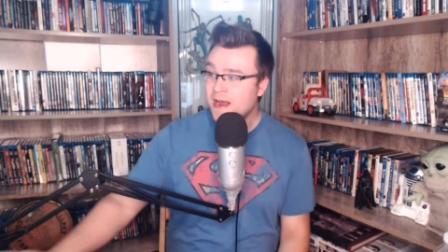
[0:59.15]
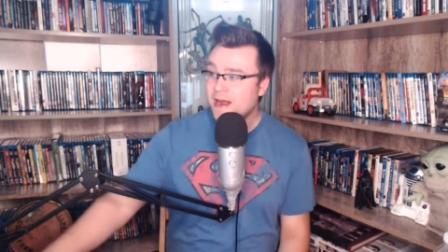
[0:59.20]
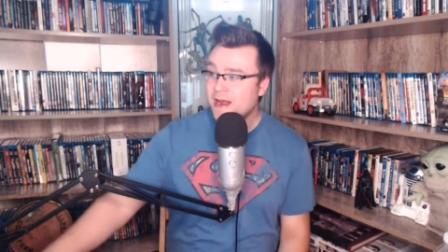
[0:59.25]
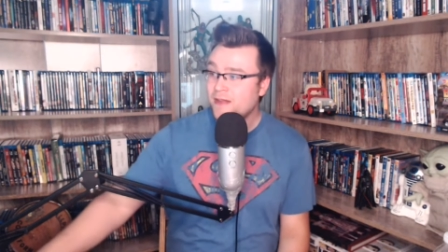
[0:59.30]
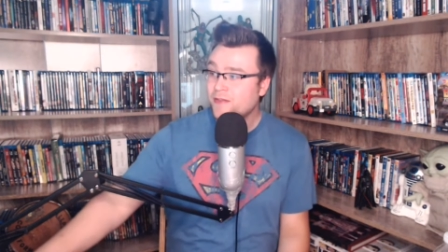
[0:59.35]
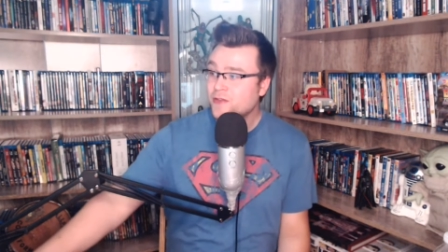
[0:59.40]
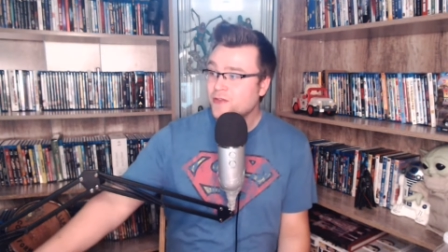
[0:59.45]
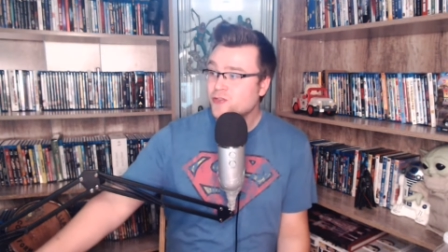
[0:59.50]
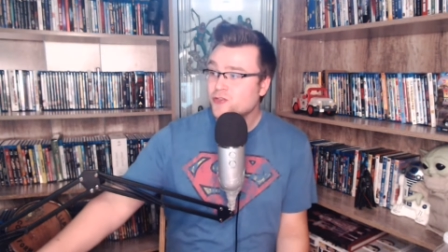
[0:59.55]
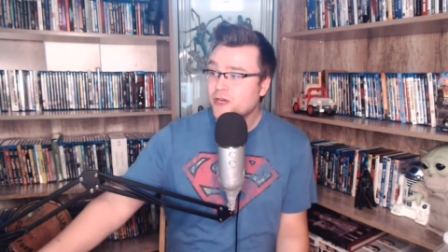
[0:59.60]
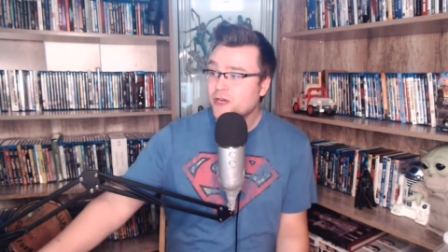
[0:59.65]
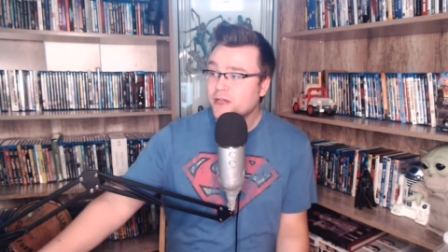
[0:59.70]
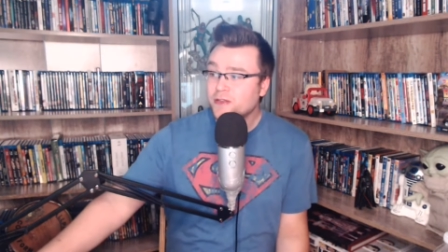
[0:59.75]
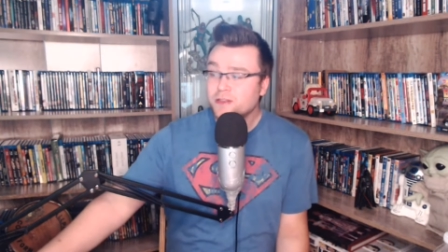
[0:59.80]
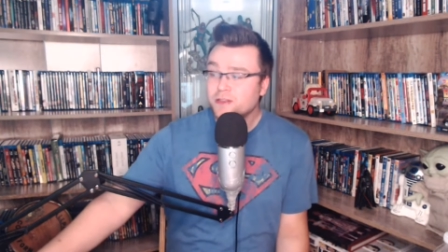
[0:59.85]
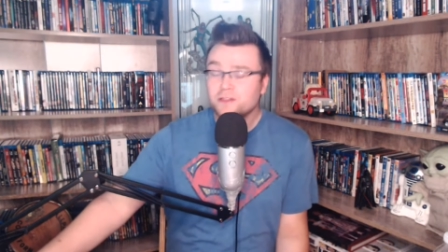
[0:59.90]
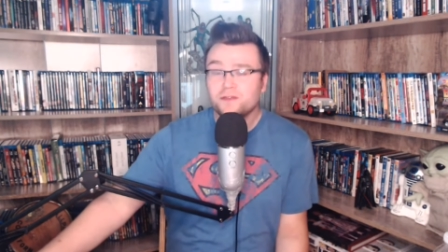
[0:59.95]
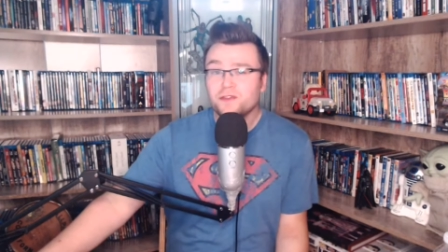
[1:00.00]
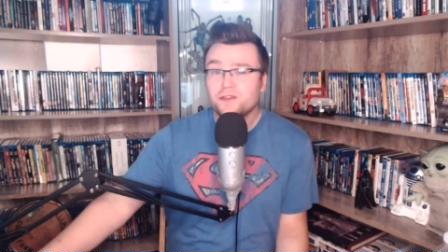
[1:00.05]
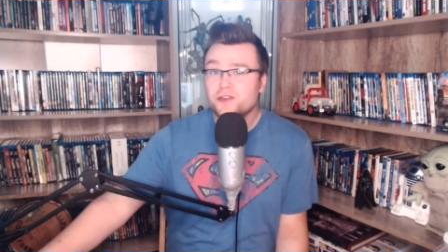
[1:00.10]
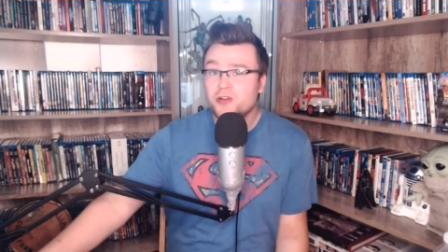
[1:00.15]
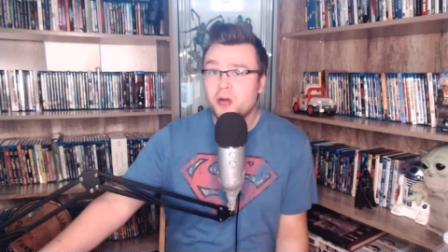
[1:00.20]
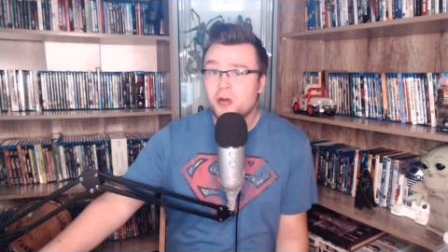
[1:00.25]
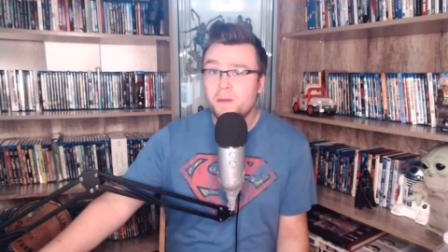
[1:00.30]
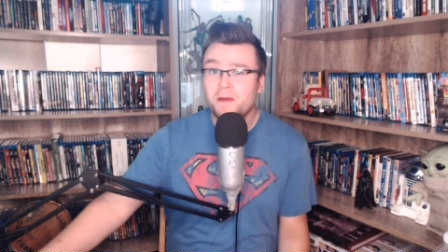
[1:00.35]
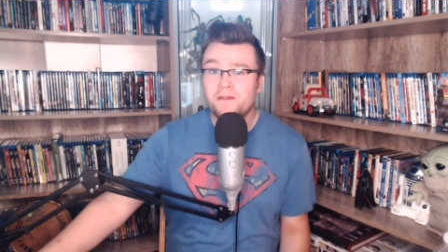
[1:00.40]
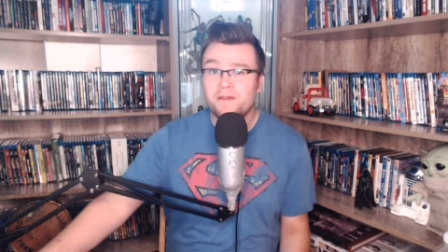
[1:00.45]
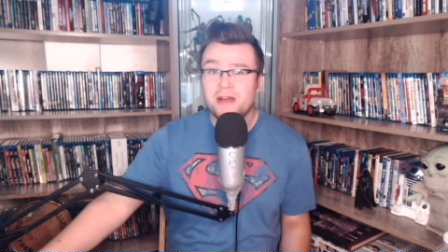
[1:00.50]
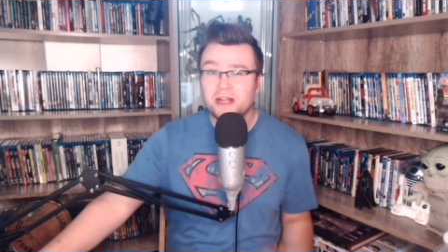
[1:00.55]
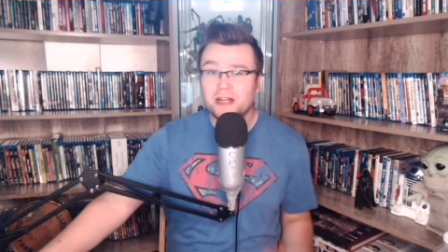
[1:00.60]
And the trailers for
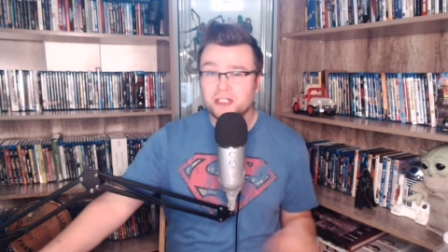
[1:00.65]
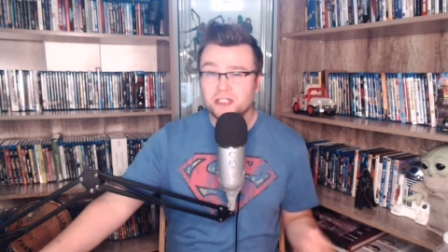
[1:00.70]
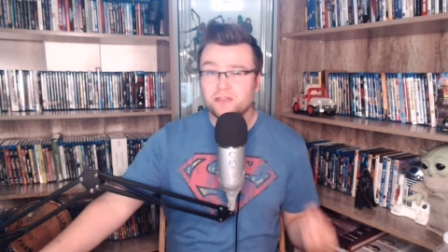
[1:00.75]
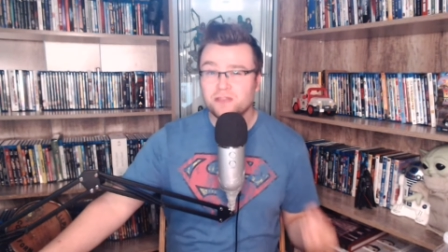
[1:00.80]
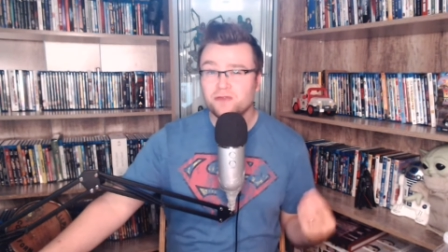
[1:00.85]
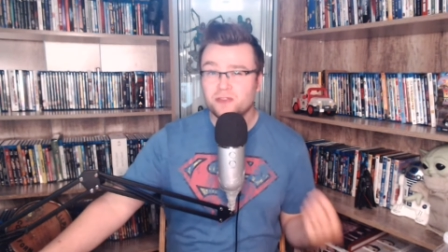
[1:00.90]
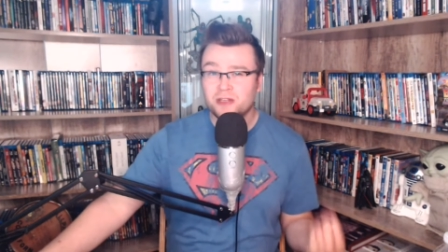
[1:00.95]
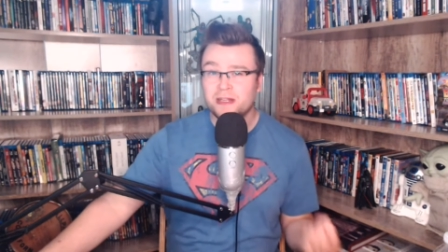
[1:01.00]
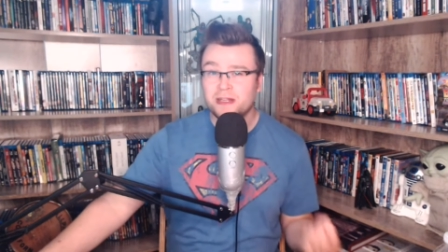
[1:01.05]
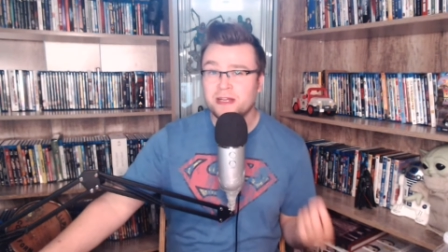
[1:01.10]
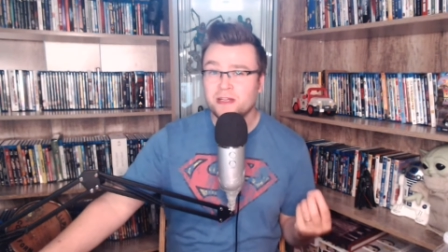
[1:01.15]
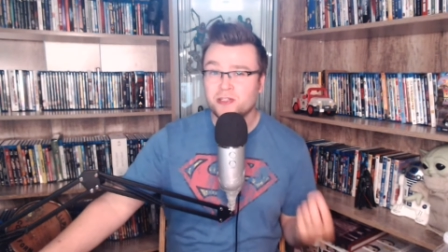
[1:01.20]
Nope have actually really